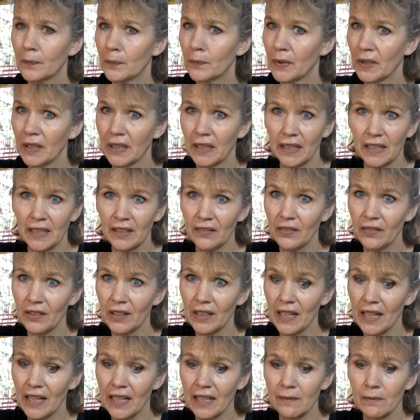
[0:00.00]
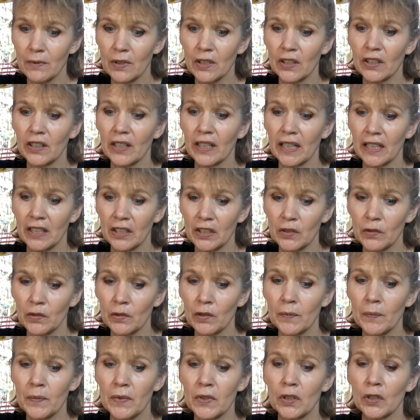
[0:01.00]
But even Hymir had to
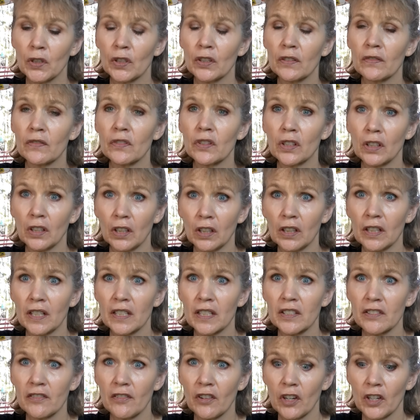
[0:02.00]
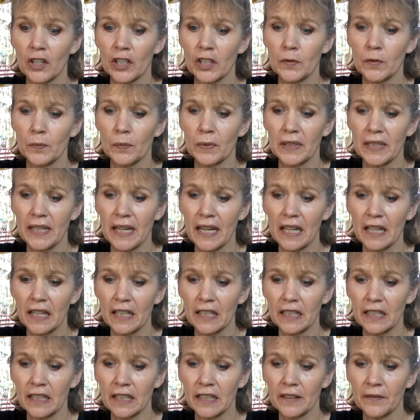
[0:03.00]
observe the laws of
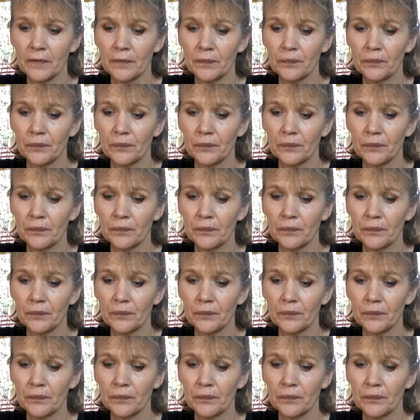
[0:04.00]
hospitality.